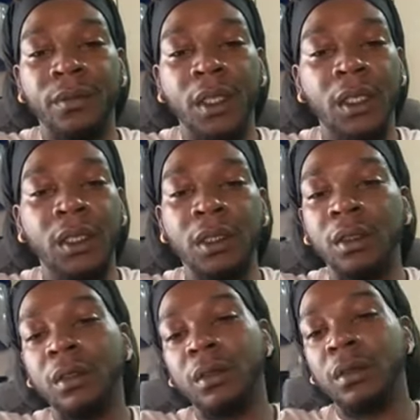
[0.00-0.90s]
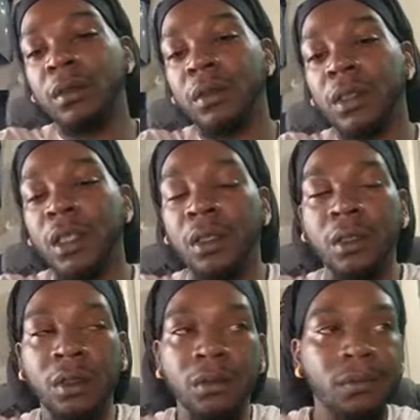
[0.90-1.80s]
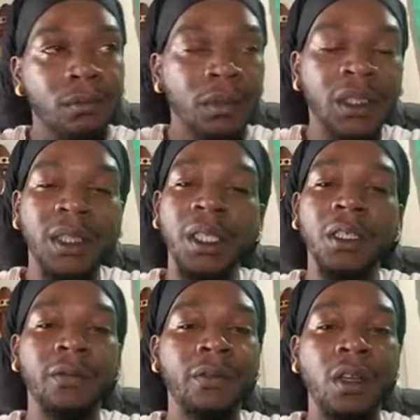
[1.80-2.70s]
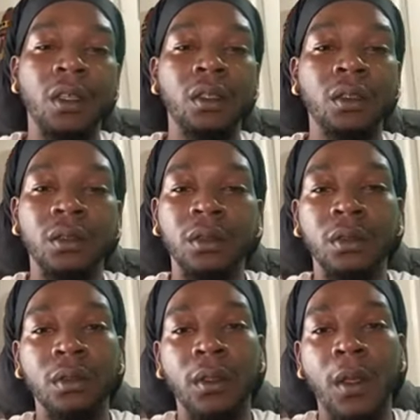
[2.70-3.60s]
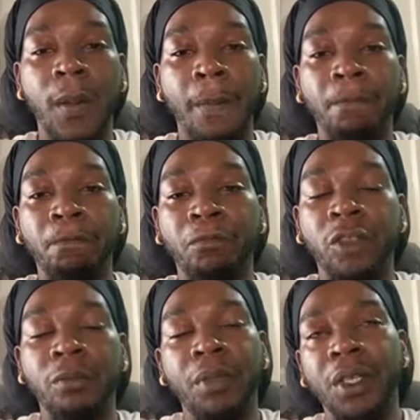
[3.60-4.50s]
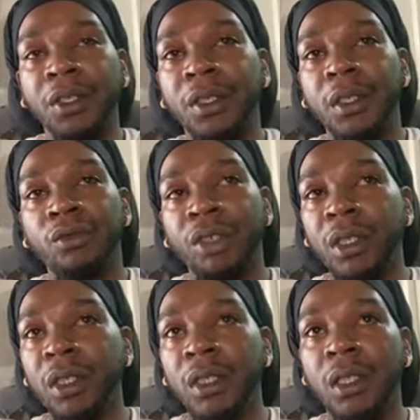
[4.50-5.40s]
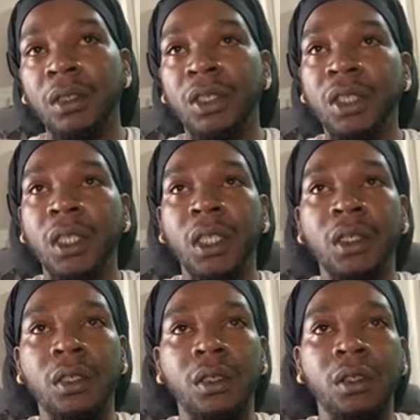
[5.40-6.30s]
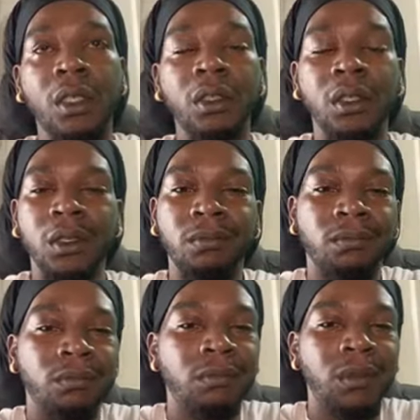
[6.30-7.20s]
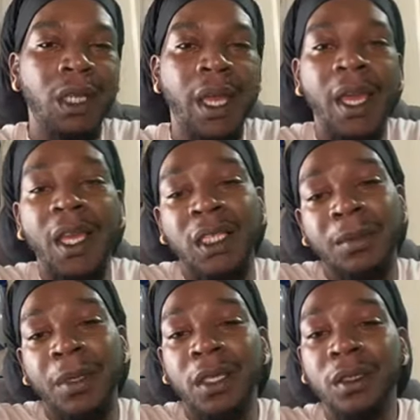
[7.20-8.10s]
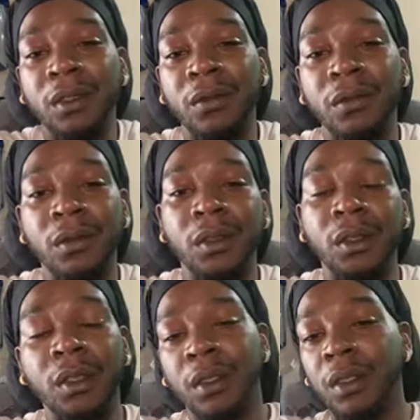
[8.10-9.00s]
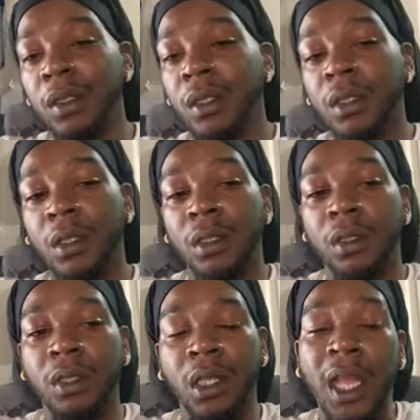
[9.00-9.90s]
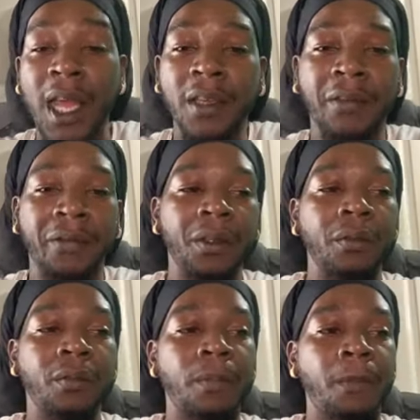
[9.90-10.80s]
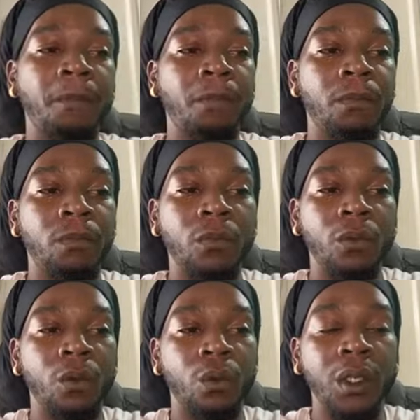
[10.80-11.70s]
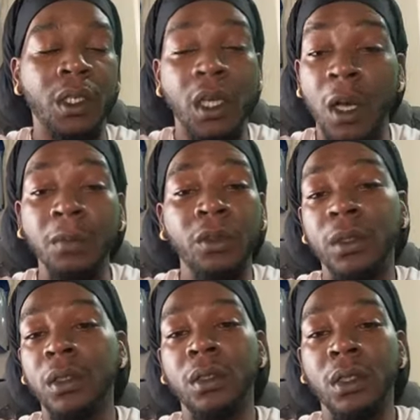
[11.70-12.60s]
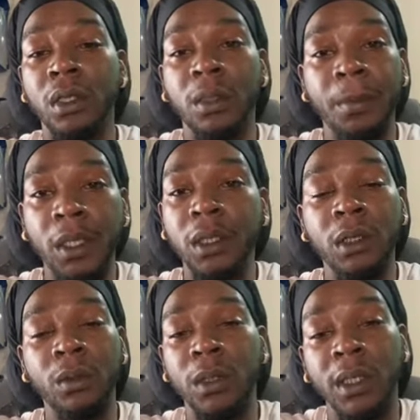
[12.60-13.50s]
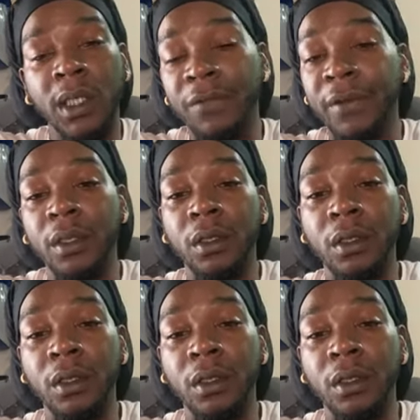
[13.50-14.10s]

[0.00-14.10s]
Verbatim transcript: That's it. And the mistaken father. The person that really didn't understand the, the, the, the aspect of life and what comes with it, especially when given.